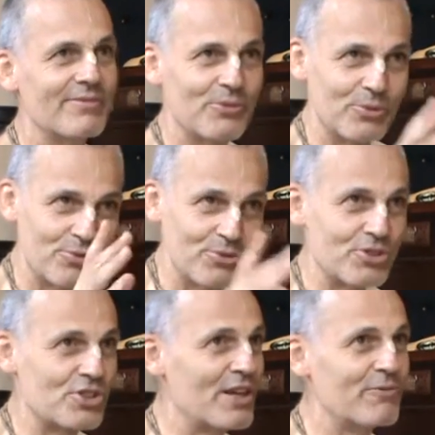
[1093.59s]
all sorts
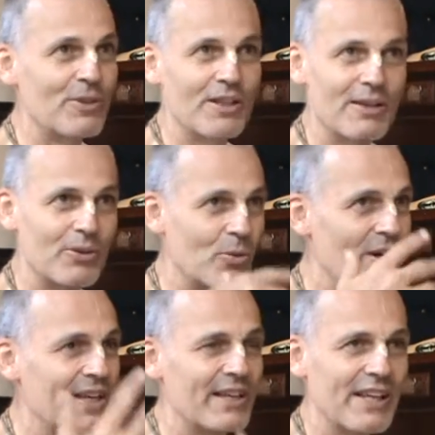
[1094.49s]
of stuff while they were
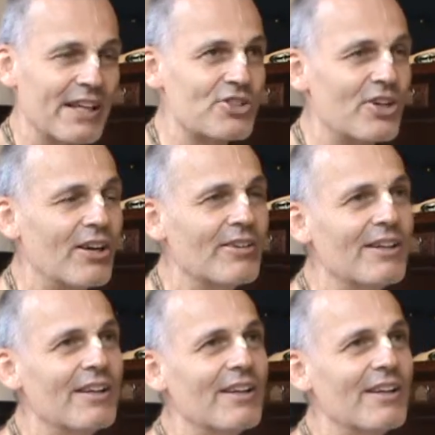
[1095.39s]
away in exile.